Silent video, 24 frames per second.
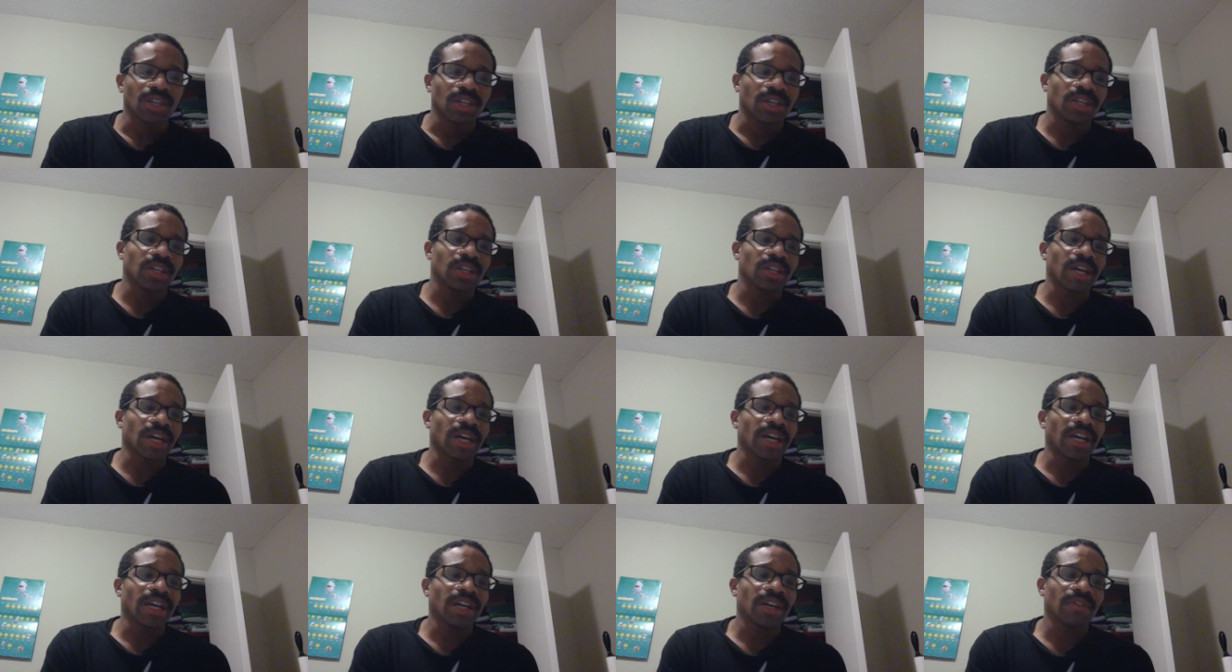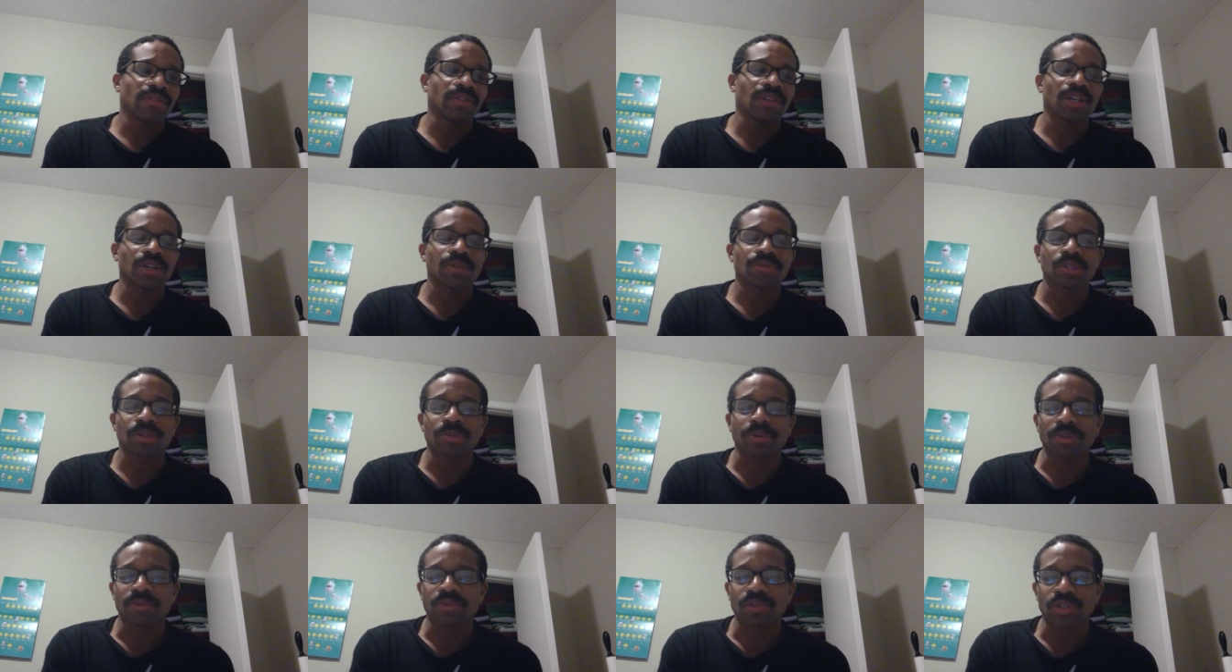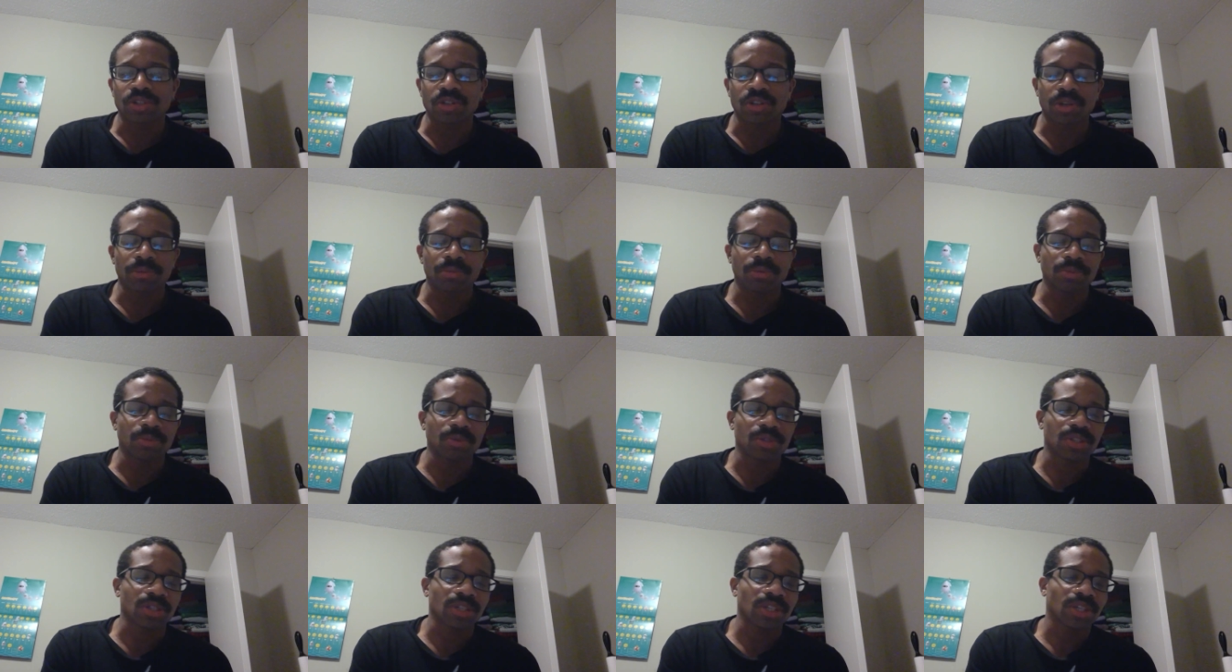And I have a lot of respect for Jacoby
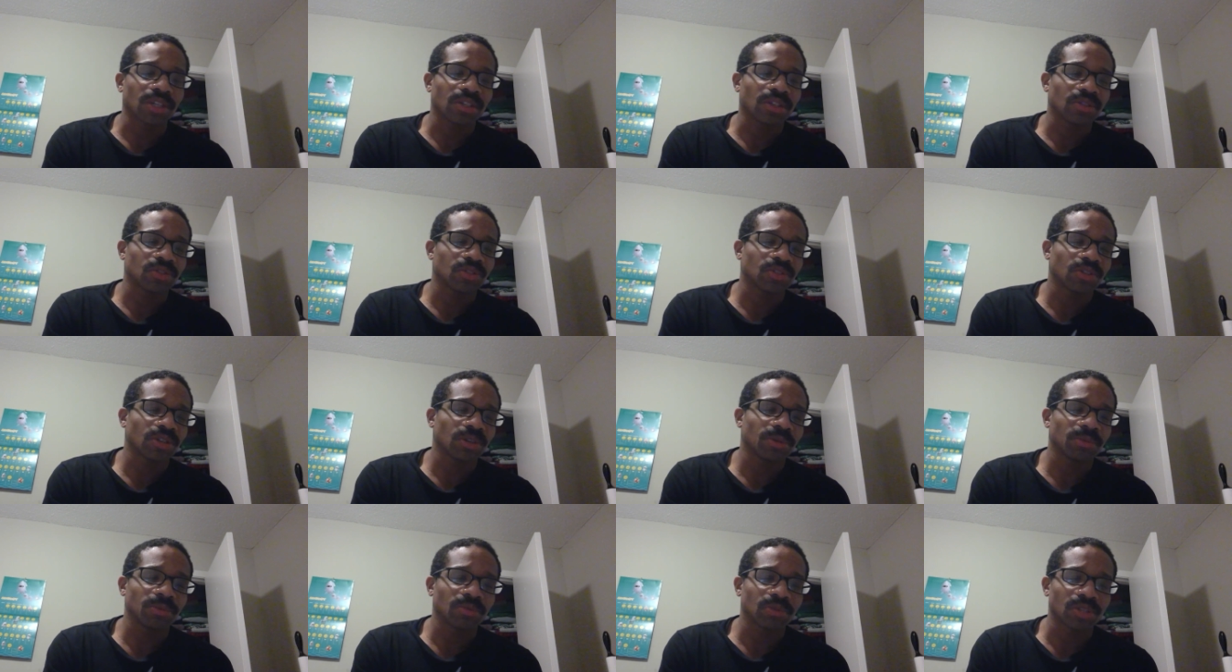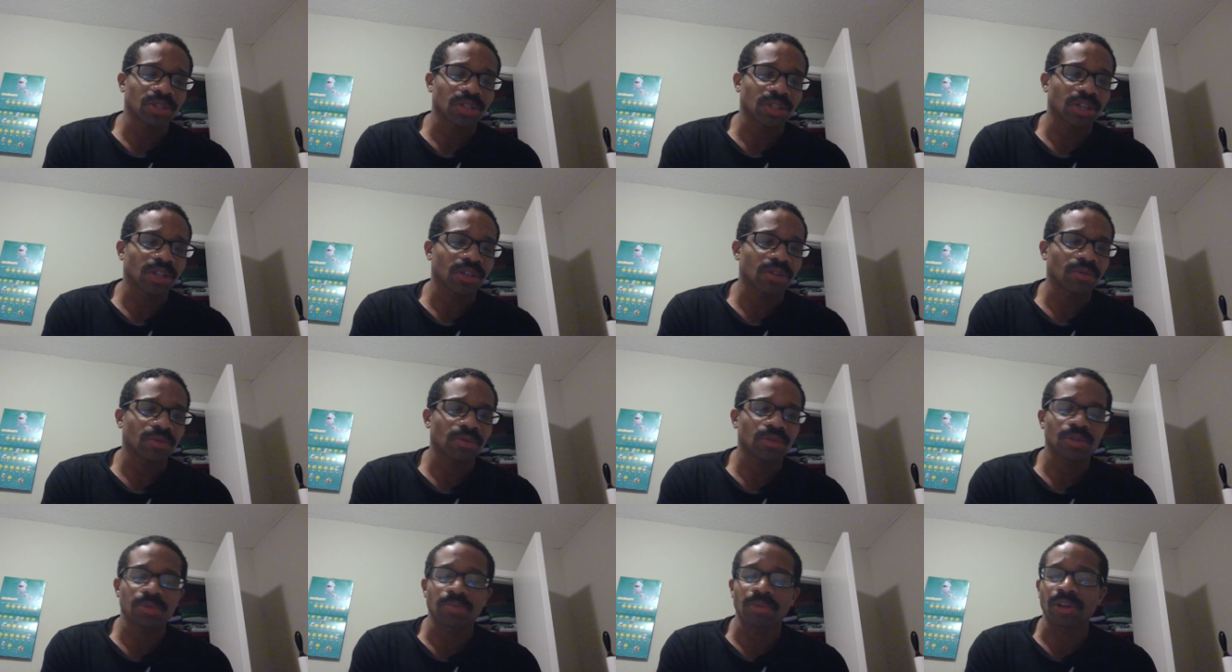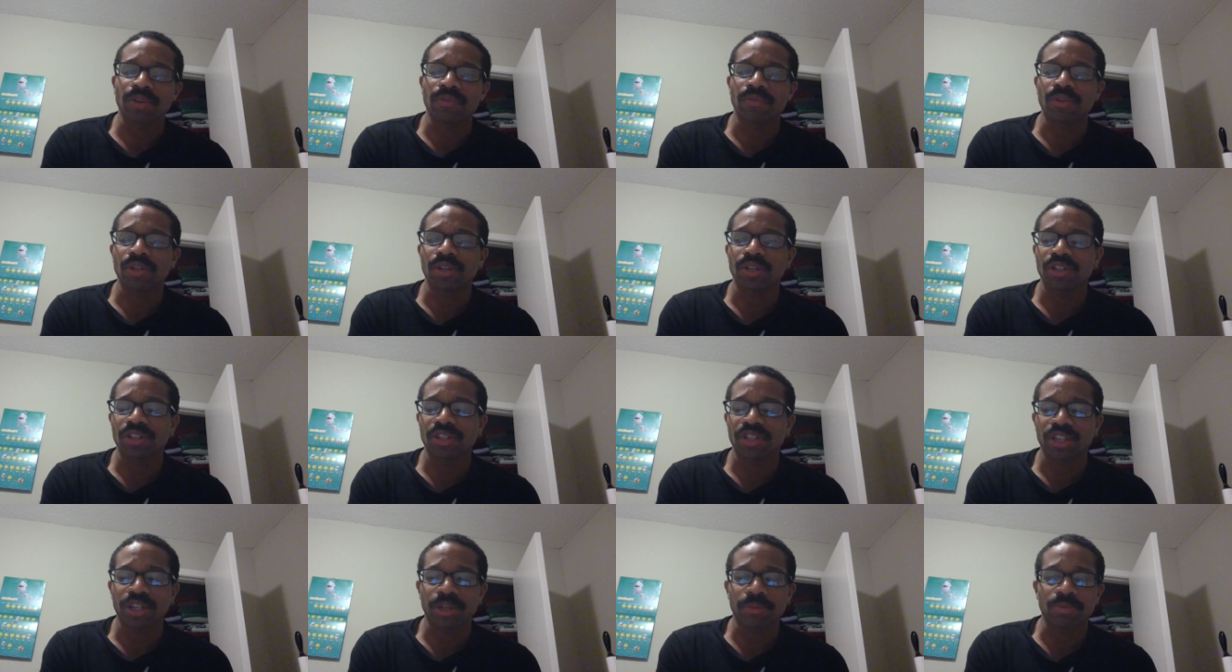Brissett. Jacoby Brissett, and he's played for the
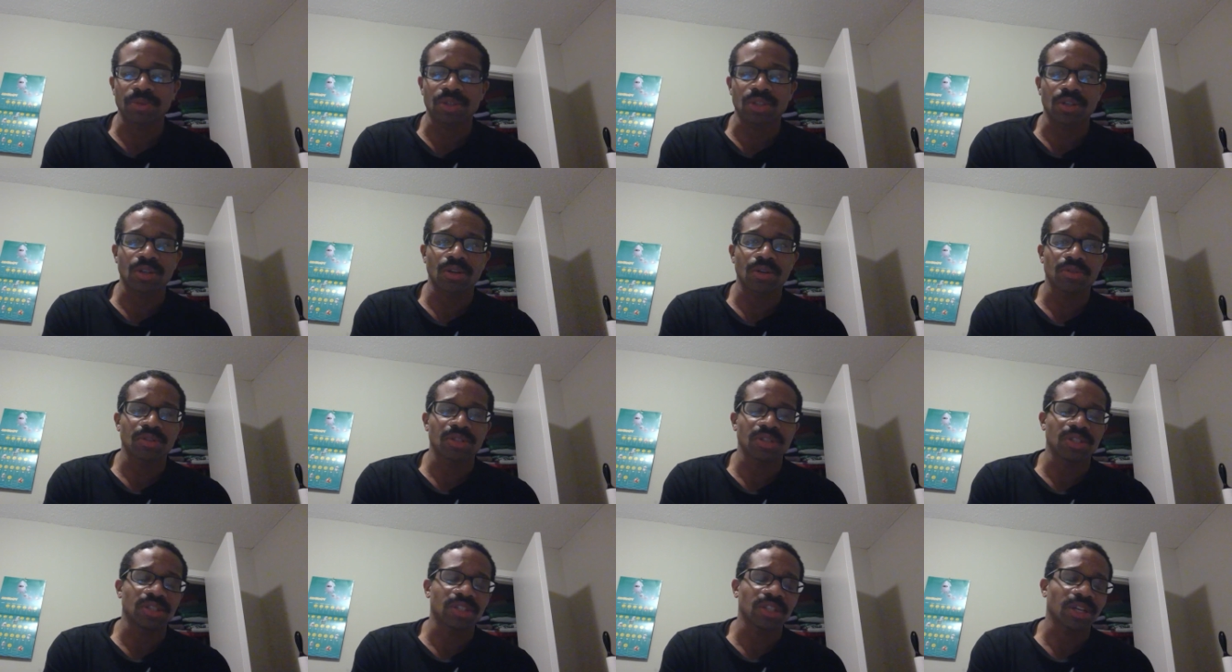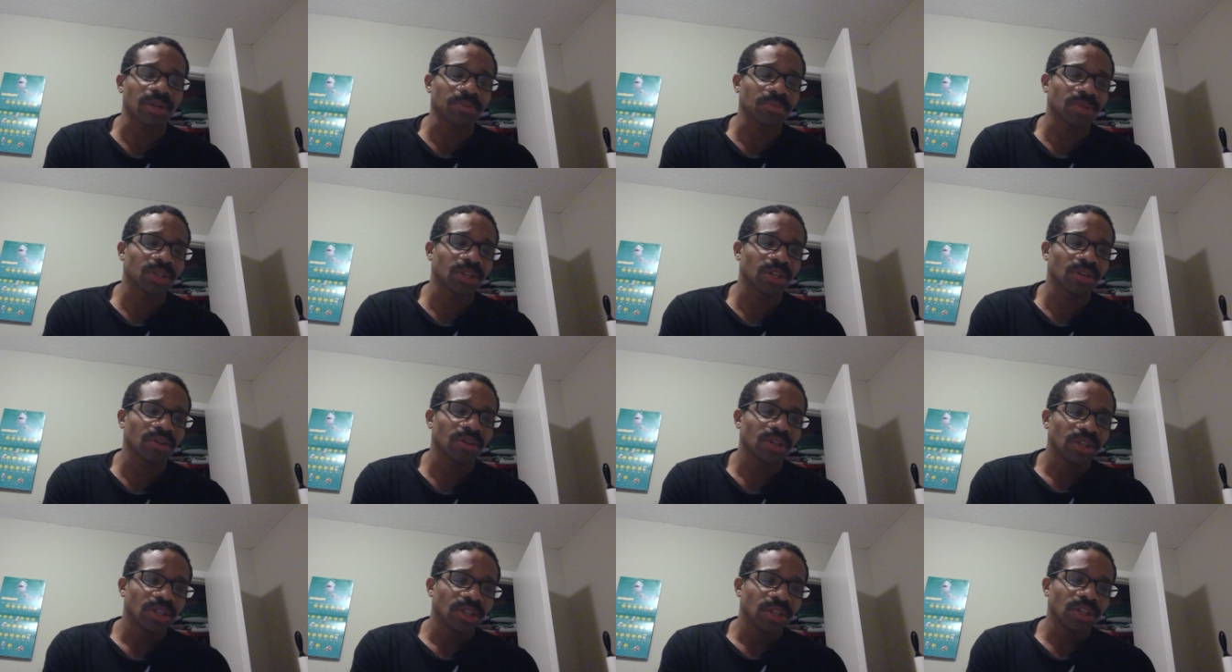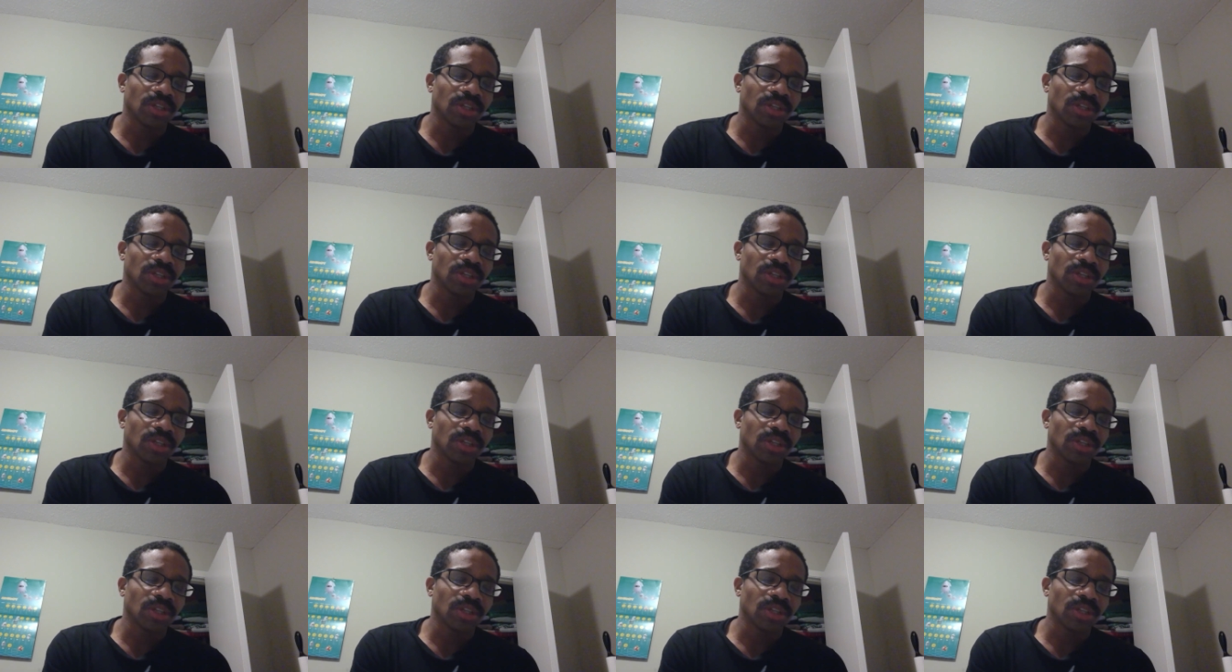Indianapolis Colts. He stepped up.